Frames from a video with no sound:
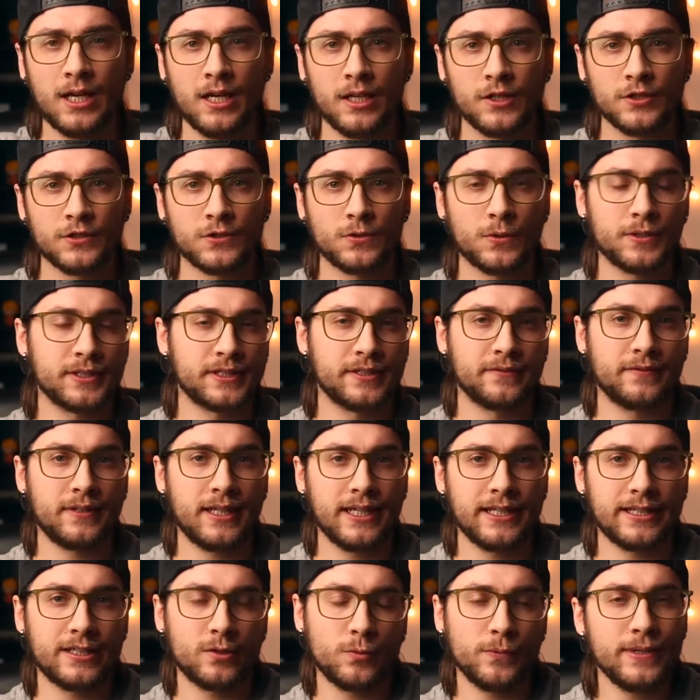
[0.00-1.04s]
source of
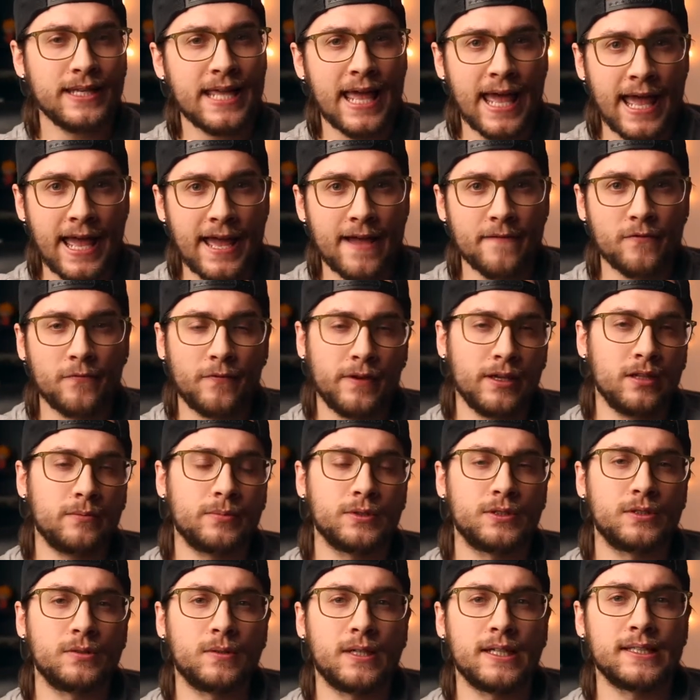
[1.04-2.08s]
light that we have available
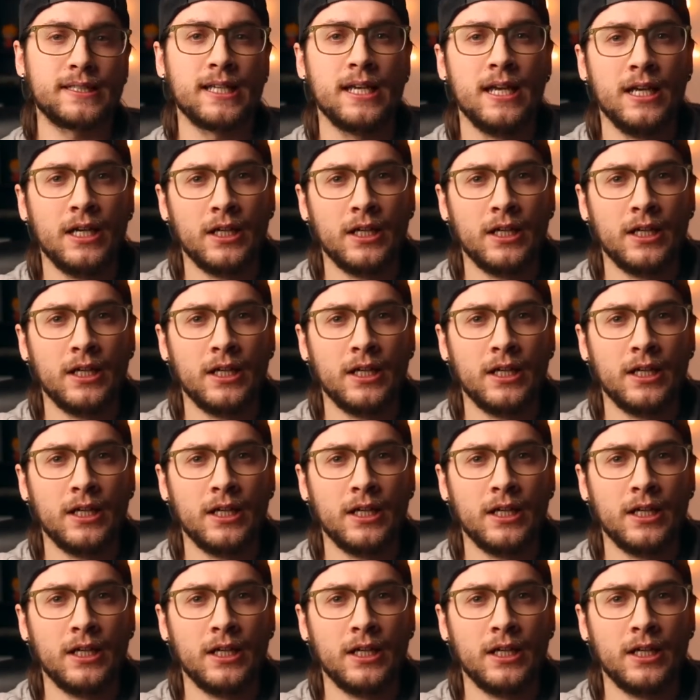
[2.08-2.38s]
to us,